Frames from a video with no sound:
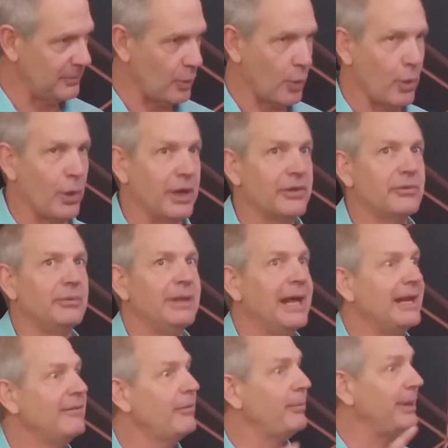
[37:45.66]
or
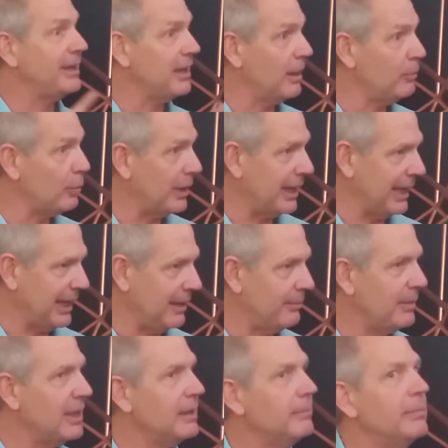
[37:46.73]
not even become what I
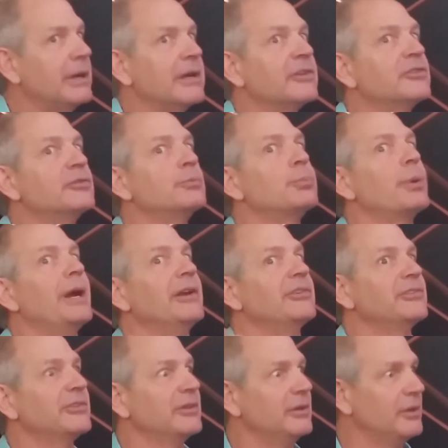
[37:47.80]
am, but
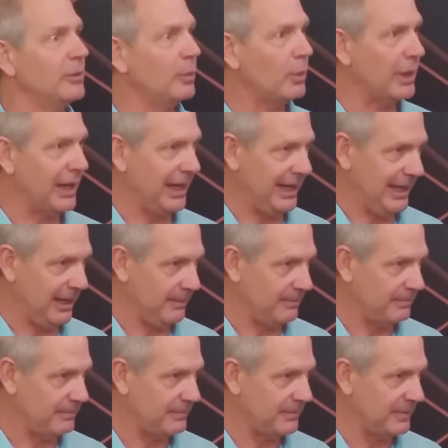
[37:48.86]
express what I am
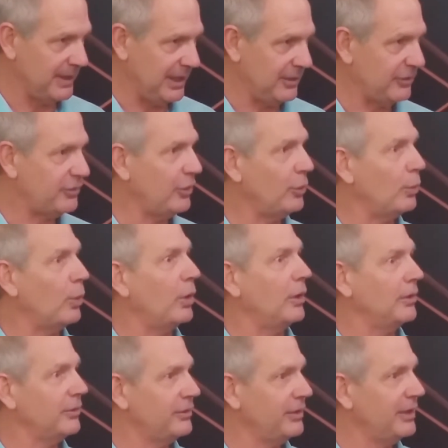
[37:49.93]
into the
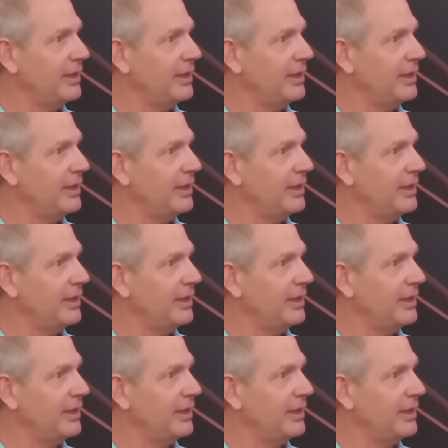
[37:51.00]
world.